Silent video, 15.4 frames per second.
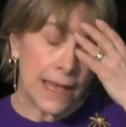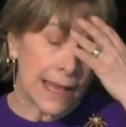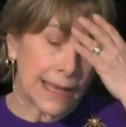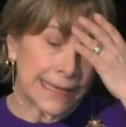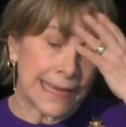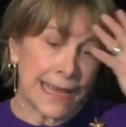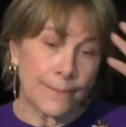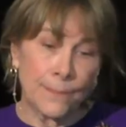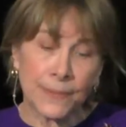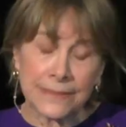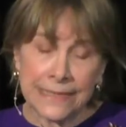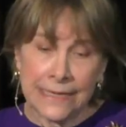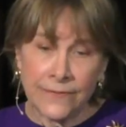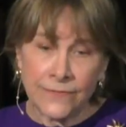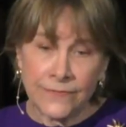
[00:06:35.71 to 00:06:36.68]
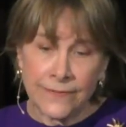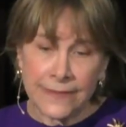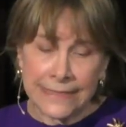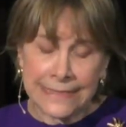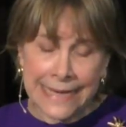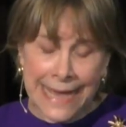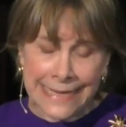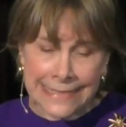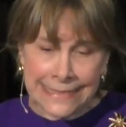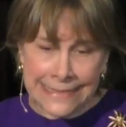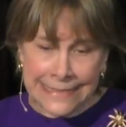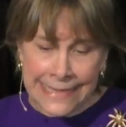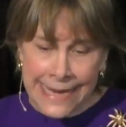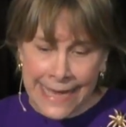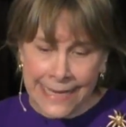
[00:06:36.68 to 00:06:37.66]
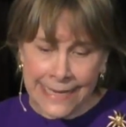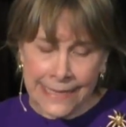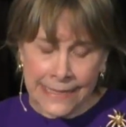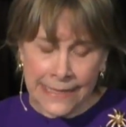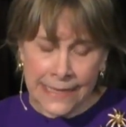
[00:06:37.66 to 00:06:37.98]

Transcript: I can't believe that dad is dead.